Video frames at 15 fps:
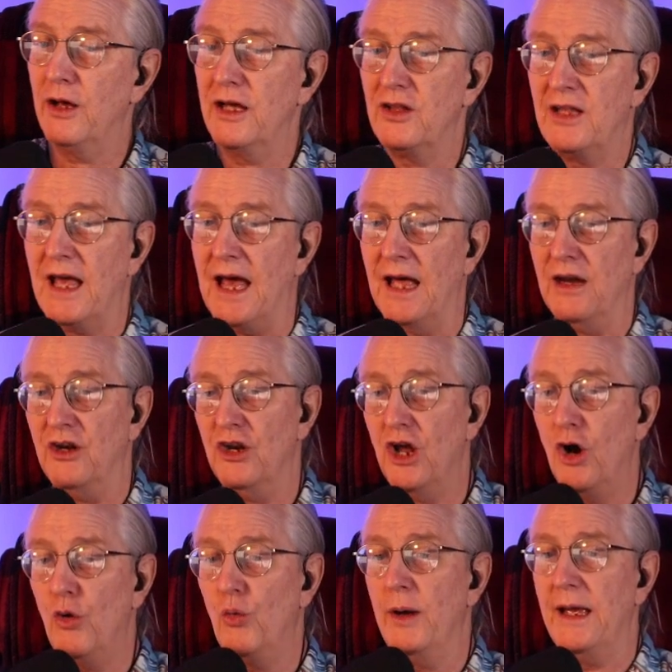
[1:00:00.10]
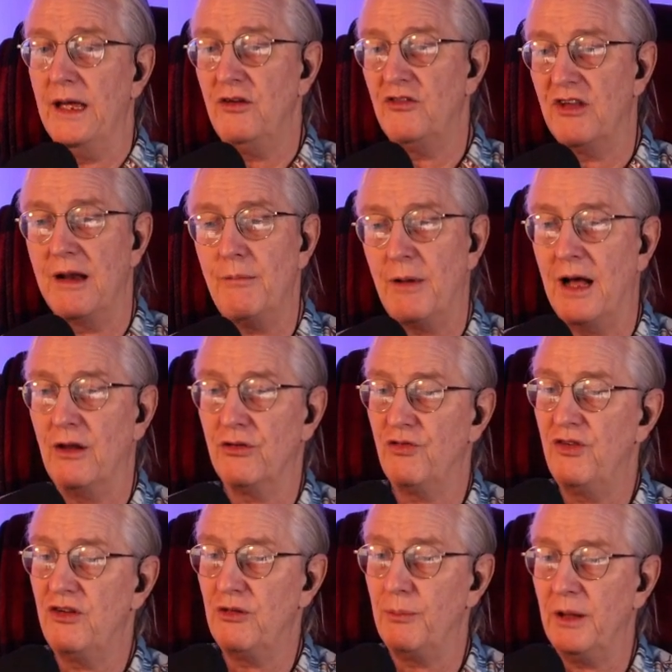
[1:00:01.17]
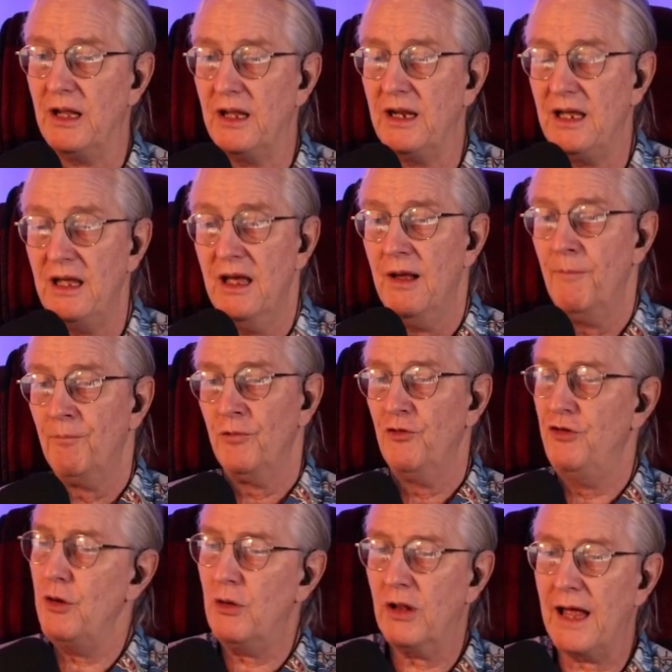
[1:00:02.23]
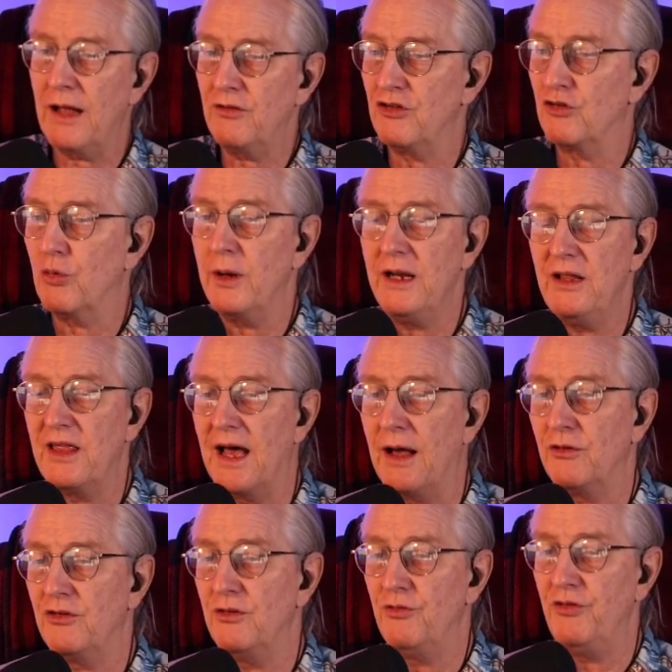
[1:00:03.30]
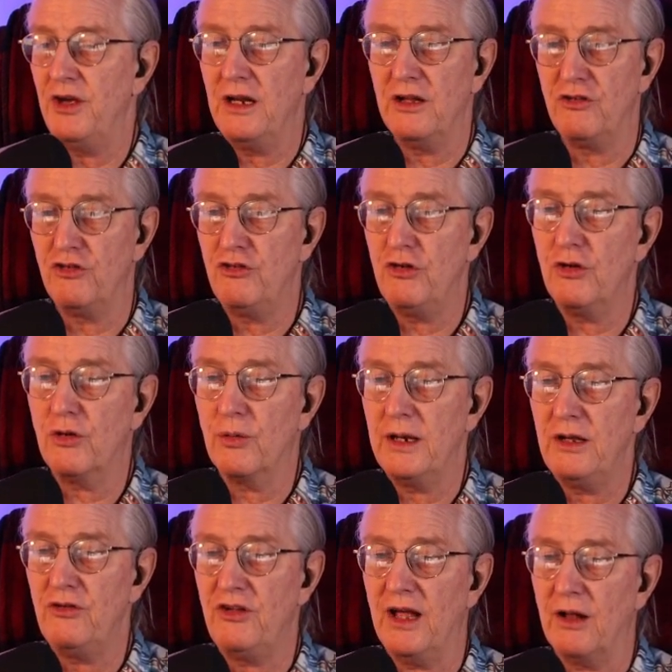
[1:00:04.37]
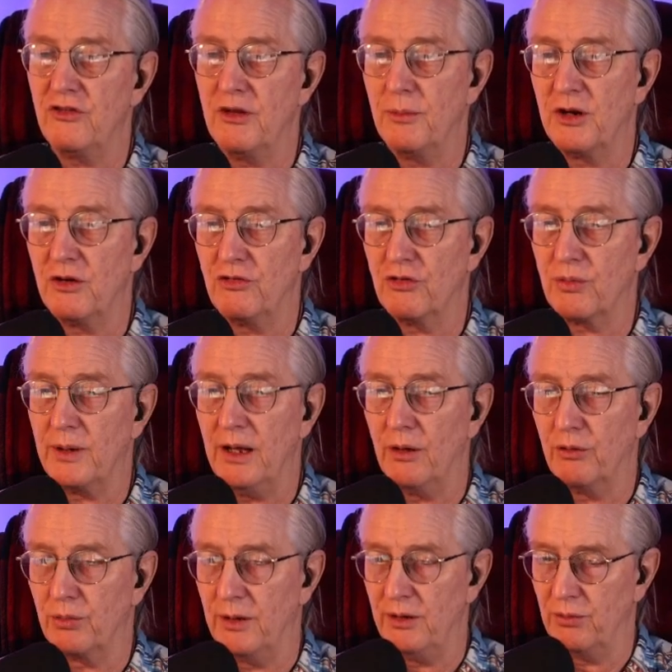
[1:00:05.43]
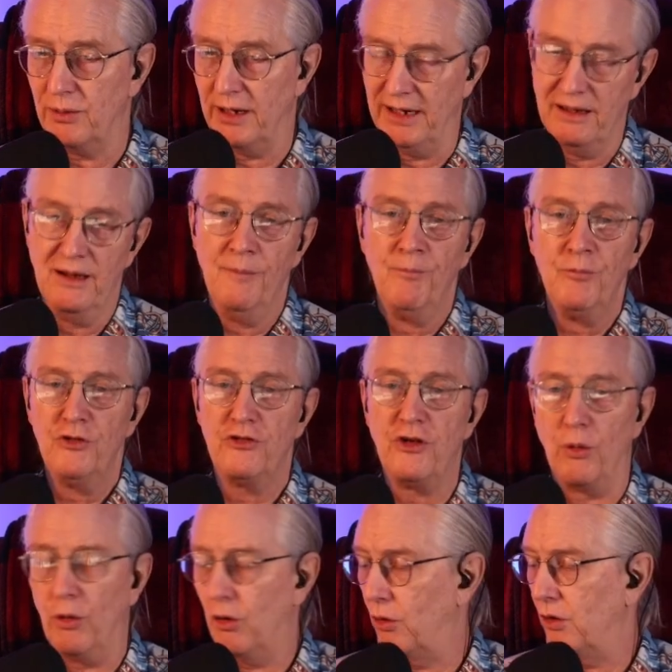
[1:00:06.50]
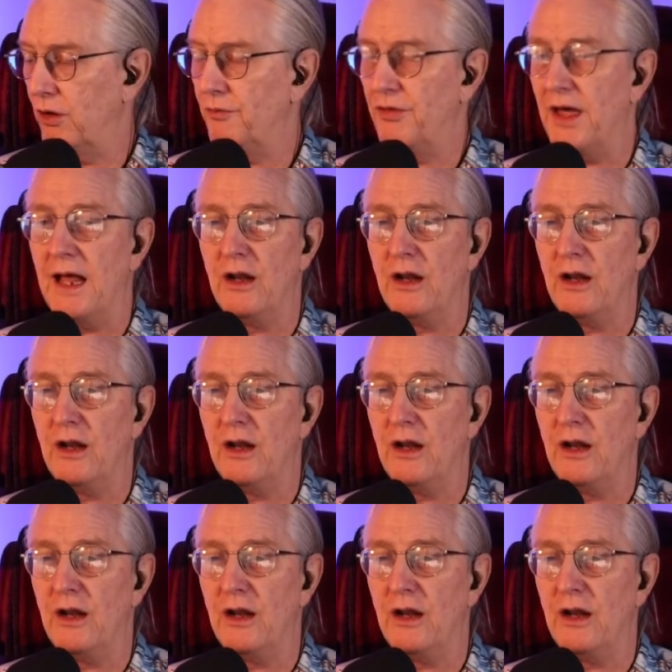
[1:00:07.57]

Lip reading: at that. No wind, 10 miles visibility, few clouds at 20,000 feet. It's 2 degrees. The altimeter is 3033. So all of that